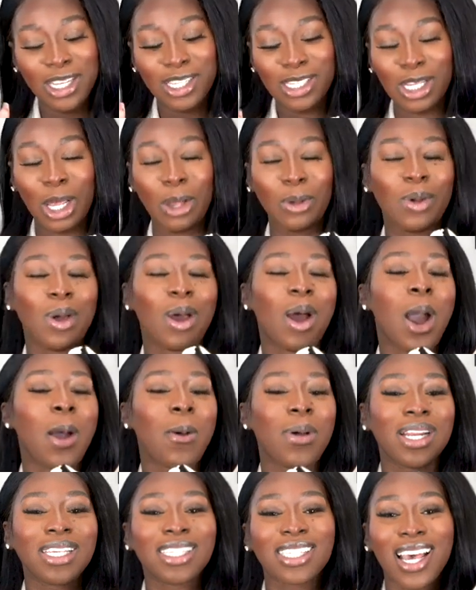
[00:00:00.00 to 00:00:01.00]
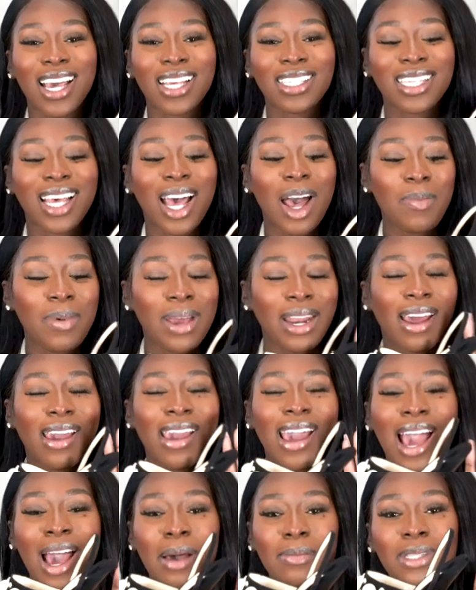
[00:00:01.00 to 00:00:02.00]
So I went a size up, and
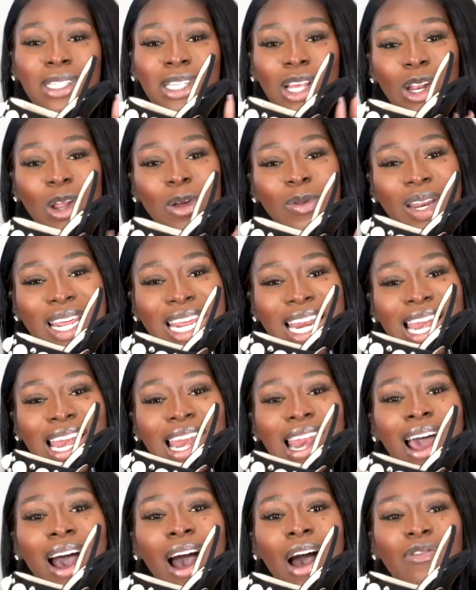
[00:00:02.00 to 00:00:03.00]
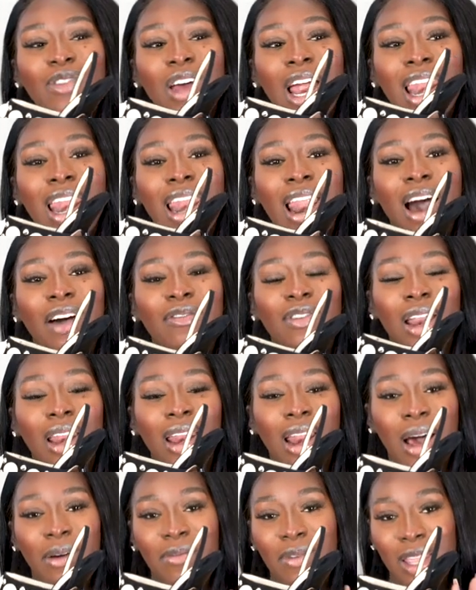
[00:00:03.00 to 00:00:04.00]
I absolutely love, love,
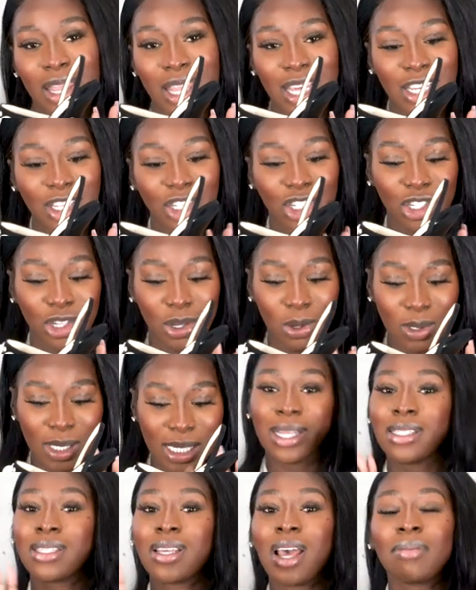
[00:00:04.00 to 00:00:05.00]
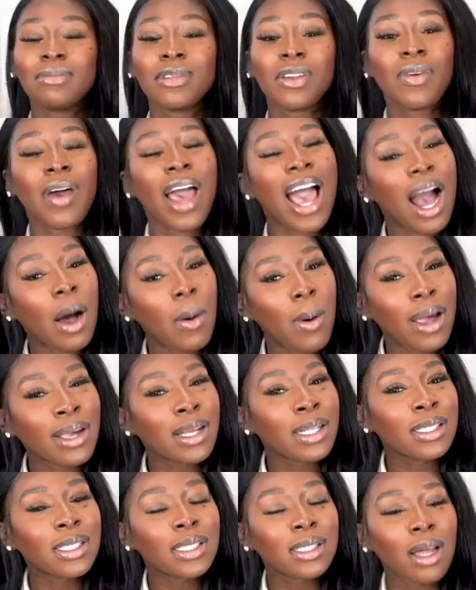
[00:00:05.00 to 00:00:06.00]
love these shoes. In terms of how I
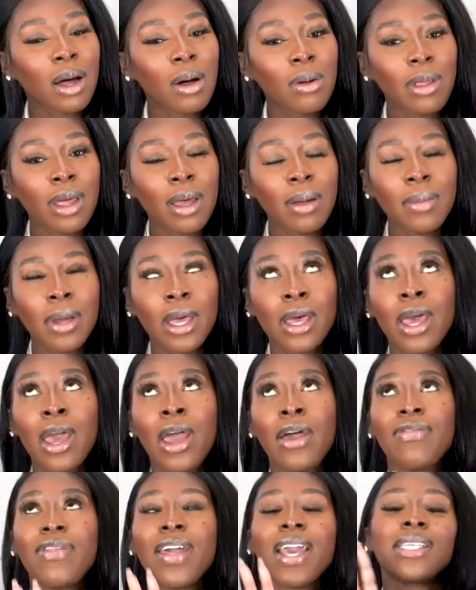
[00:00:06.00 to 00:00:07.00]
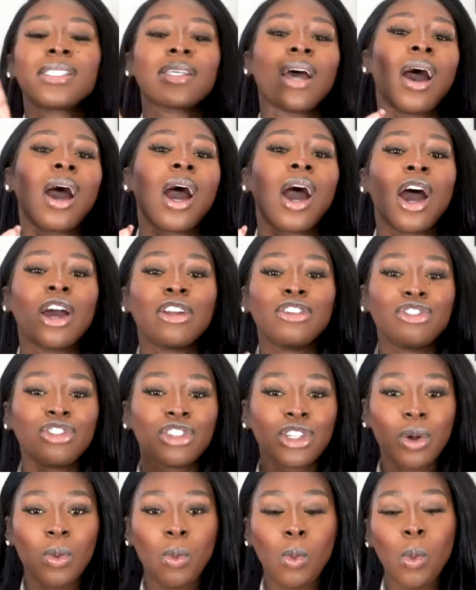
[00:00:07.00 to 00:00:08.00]
can style them, there's
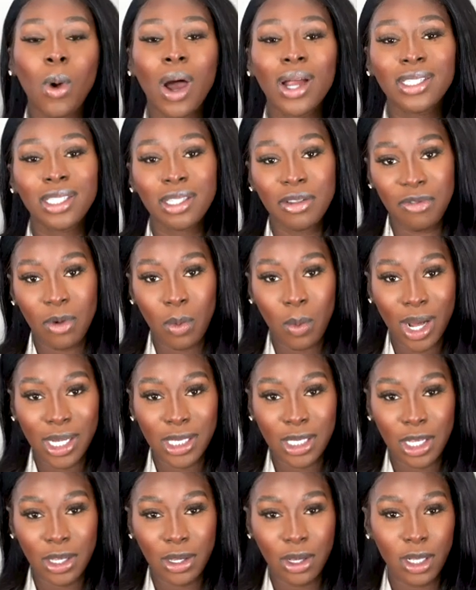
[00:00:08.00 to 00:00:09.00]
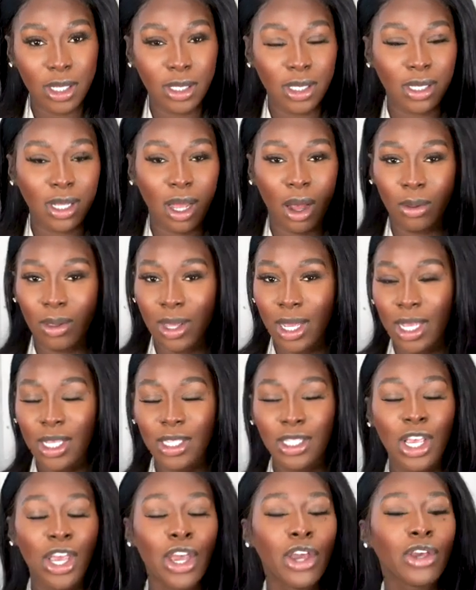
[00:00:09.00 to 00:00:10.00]
101 different ways that you can style these.